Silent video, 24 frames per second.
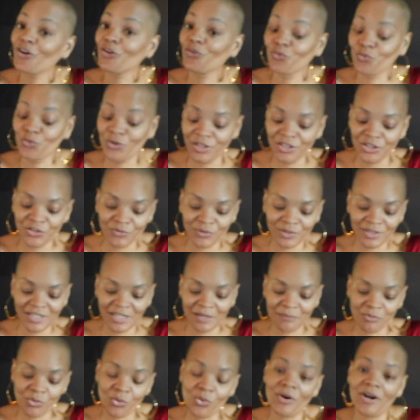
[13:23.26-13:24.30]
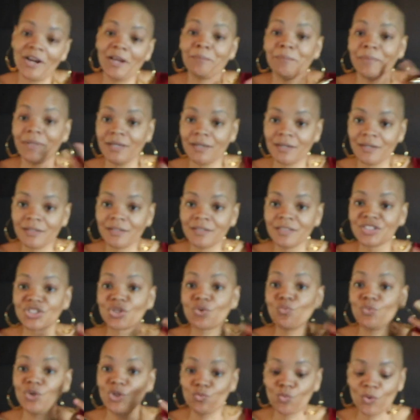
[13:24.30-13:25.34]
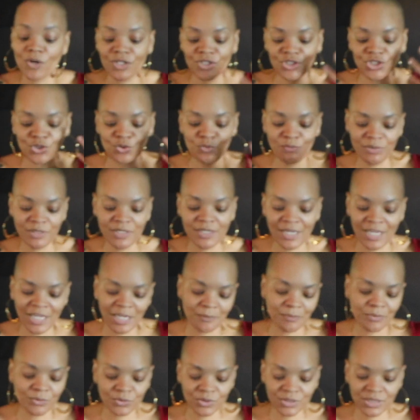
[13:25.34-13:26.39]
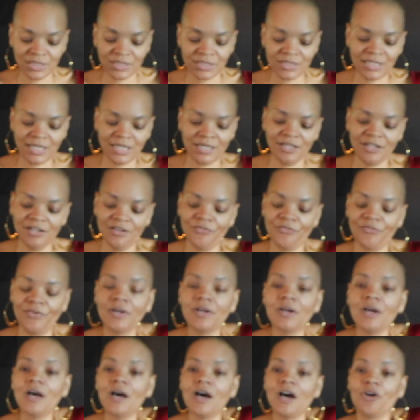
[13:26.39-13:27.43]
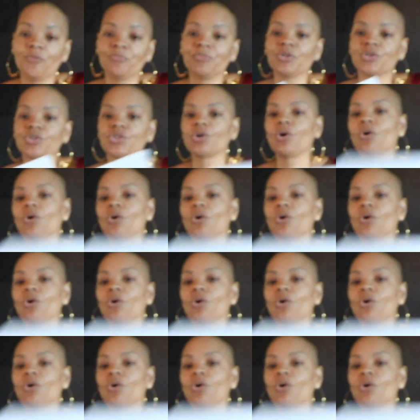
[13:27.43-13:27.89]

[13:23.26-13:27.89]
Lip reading: really important because we want to be able to save. There's